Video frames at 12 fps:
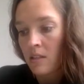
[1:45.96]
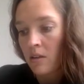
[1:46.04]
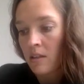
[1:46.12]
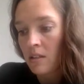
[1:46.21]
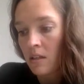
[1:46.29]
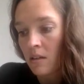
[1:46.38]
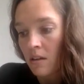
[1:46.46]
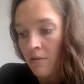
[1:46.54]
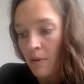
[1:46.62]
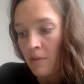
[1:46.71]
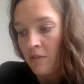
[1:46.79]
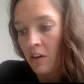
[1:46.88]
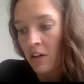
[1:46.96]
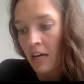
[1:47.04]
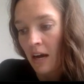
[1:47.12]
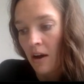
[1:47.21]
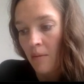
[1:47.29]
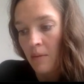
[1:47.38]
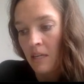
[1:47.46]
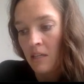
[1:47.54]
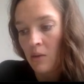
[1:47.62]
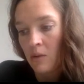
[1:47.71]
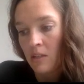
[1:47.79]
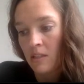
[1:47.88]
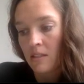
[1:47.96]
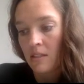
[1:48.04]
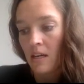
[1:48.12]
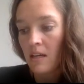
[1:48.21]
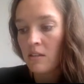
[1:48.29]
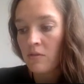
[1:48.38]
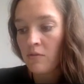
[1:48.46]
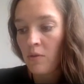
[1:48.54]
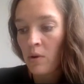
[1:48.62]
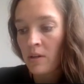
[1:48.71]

let's start off by figuring out how many donuts this is. 4